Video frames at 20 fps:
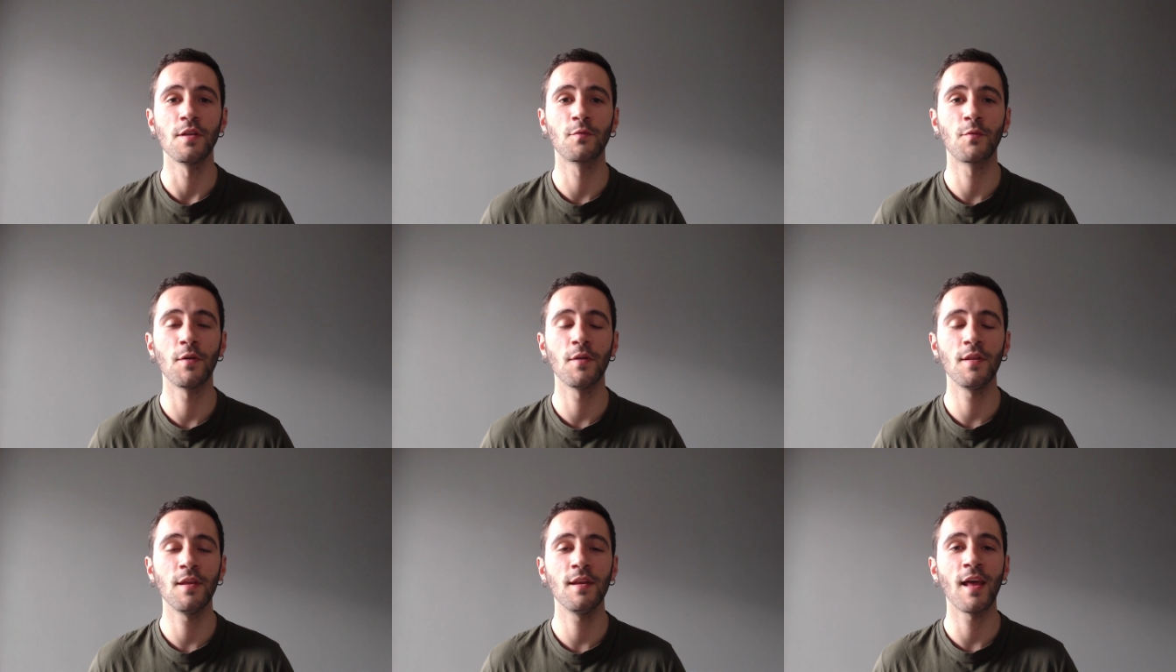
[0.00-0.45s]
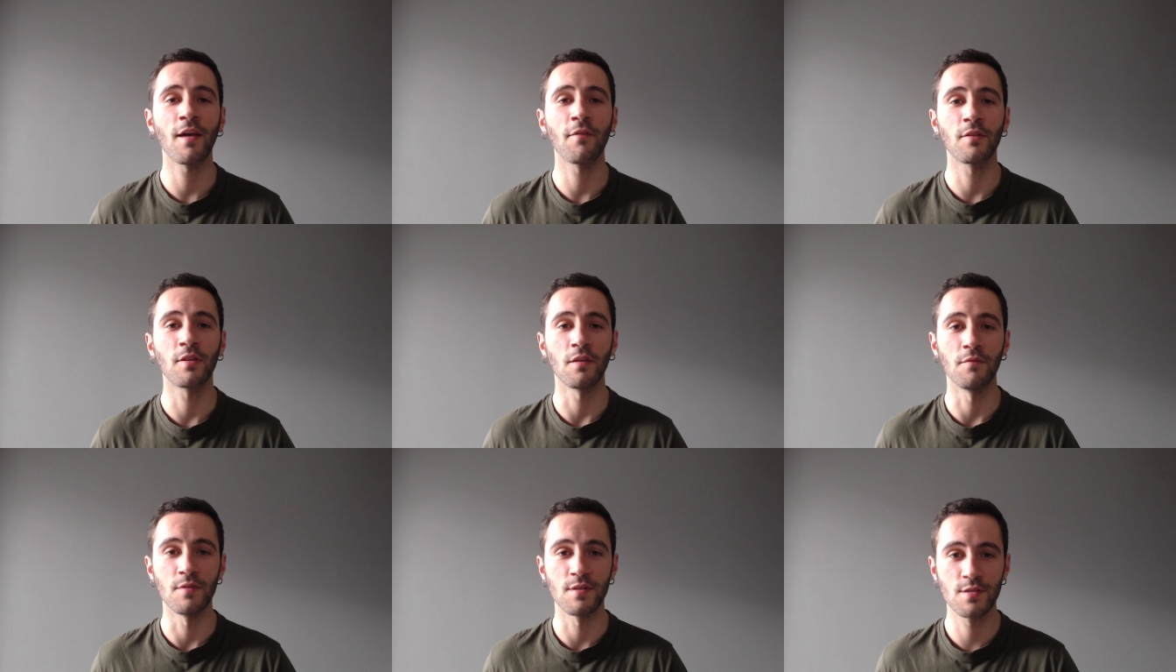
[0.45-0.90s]
the 3D
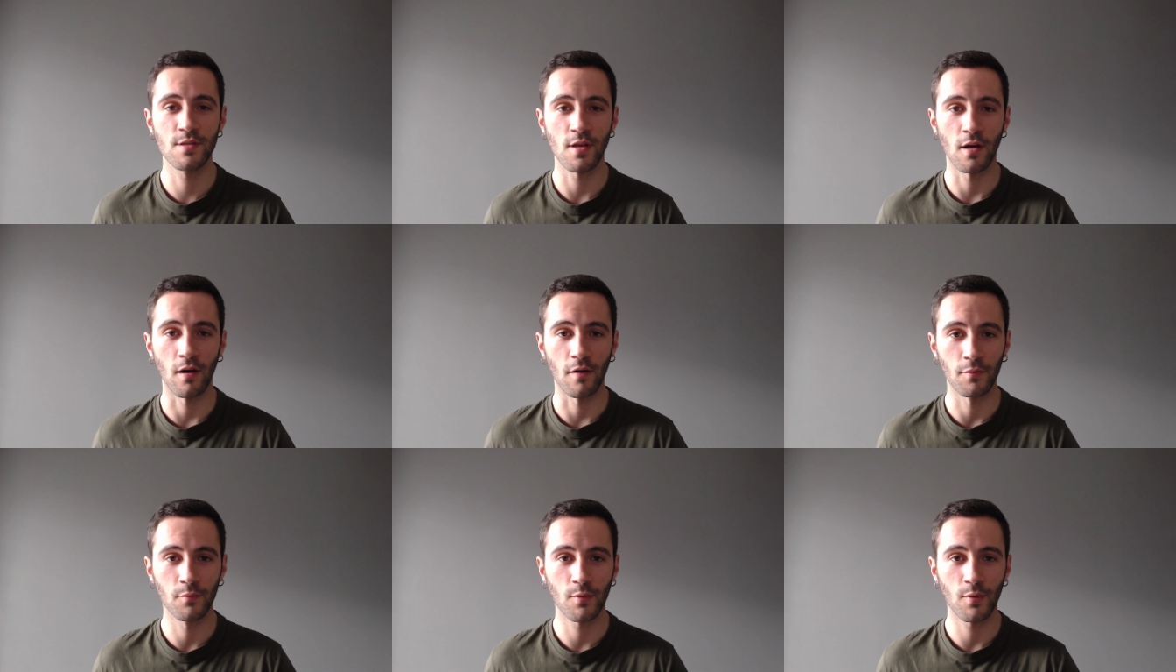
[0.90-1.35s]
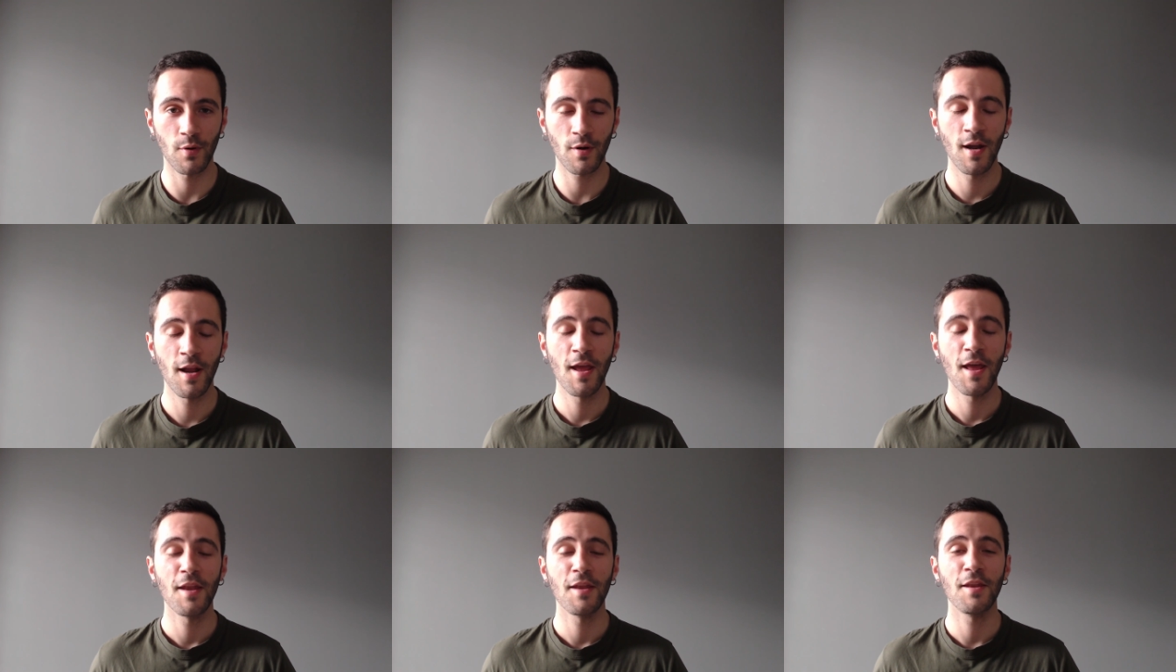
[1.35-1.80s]
native
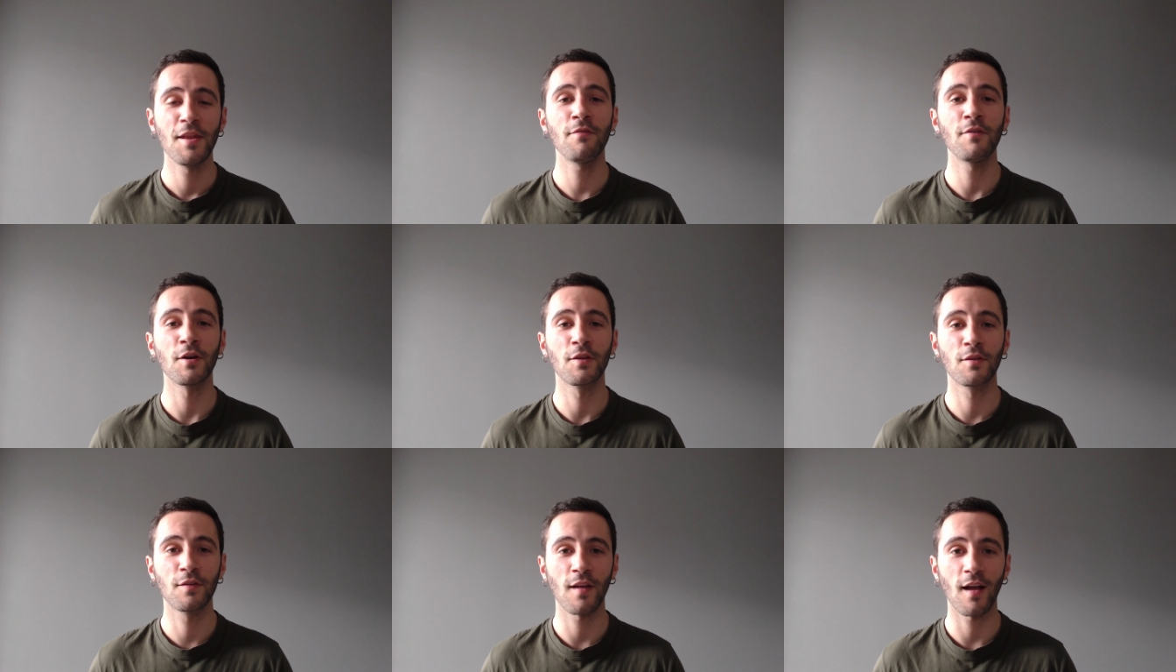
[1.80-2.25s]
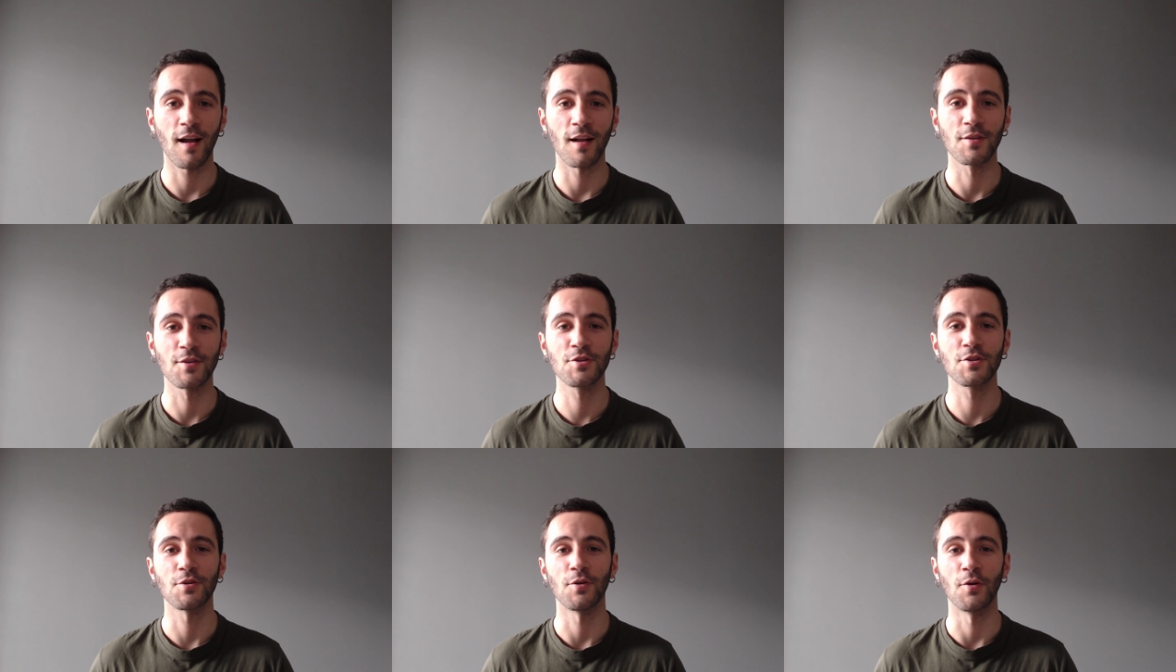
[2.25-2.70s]
software, never
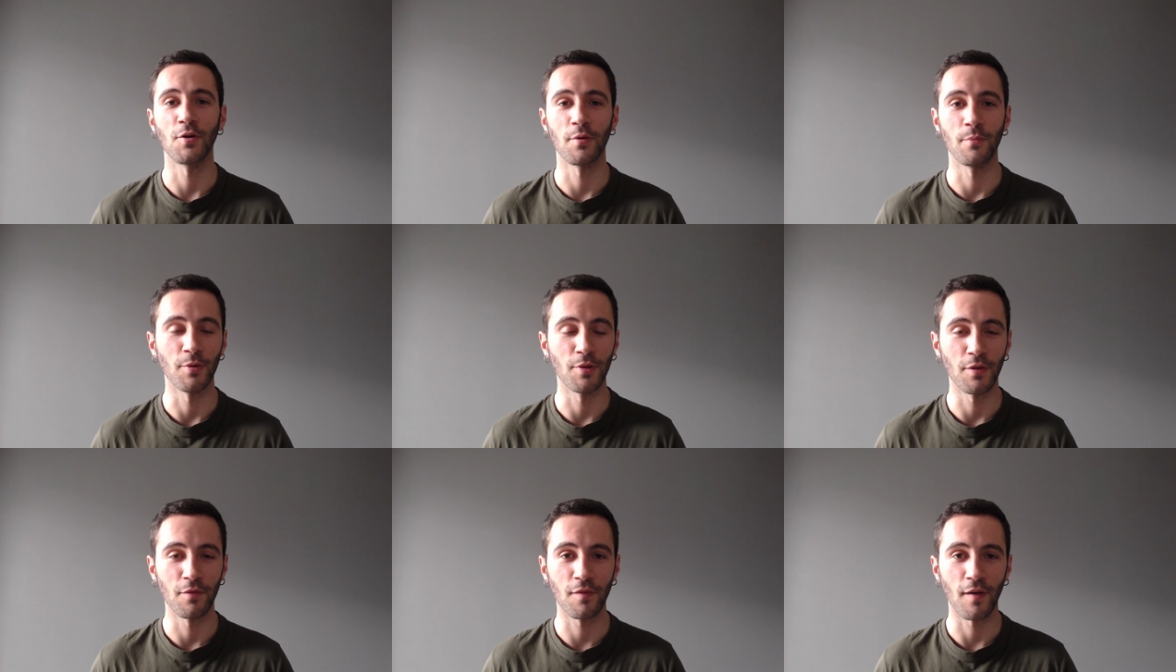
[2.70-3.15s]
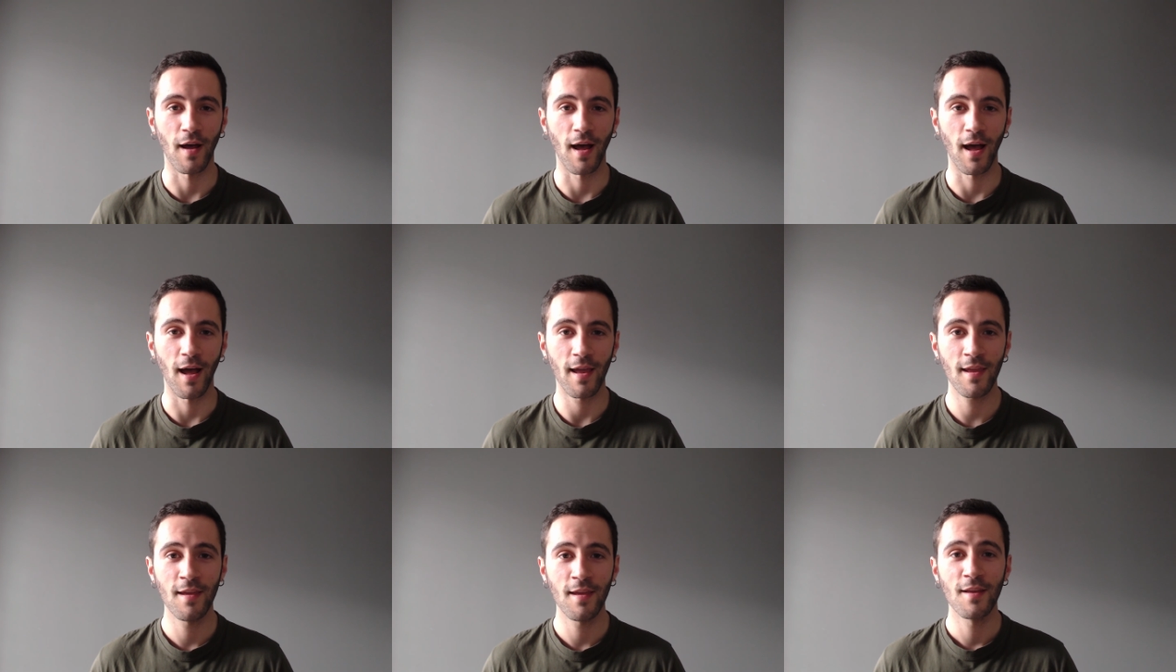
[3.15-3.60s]
touch or
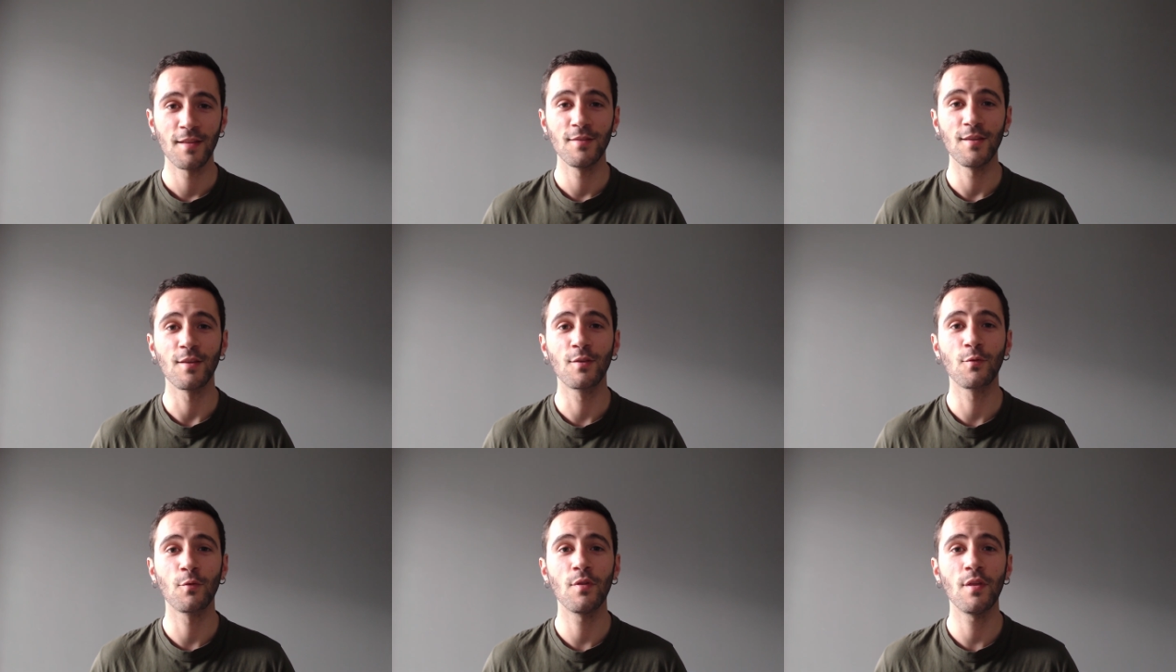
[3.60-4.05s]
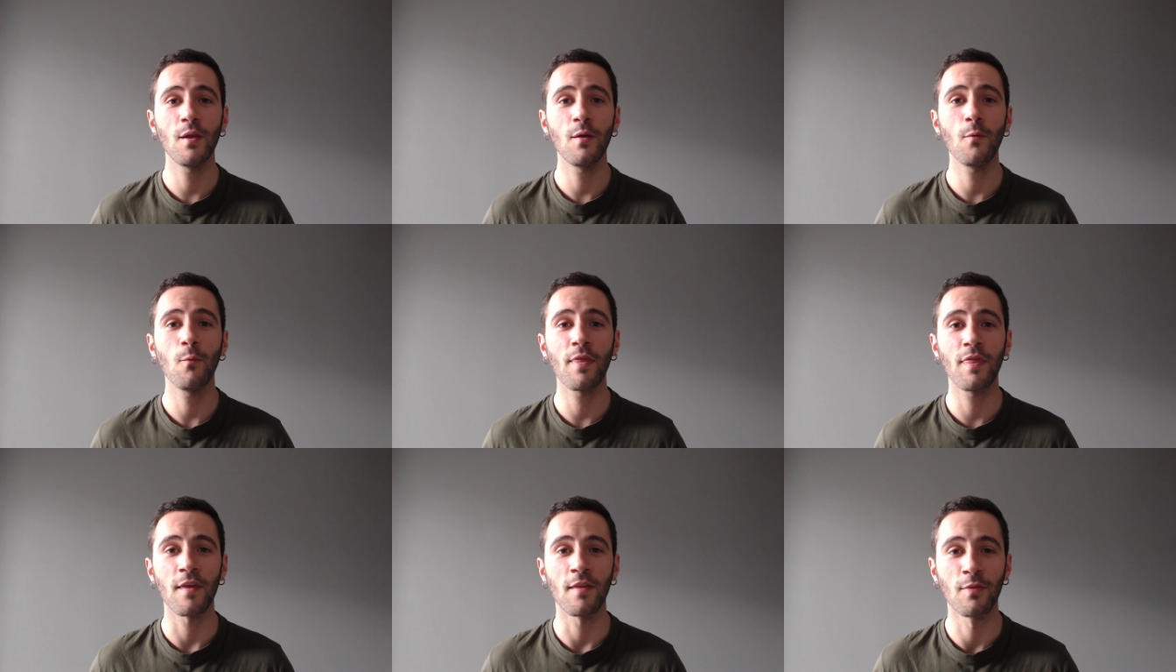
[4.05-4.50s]
modify the
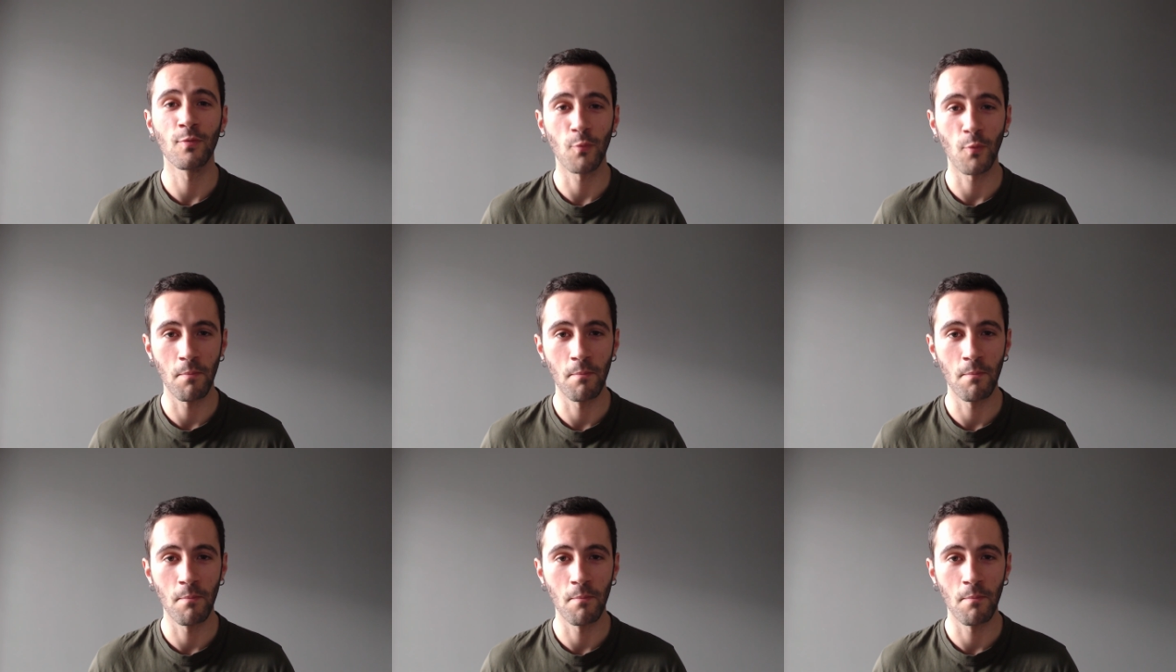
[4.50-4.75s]
3D within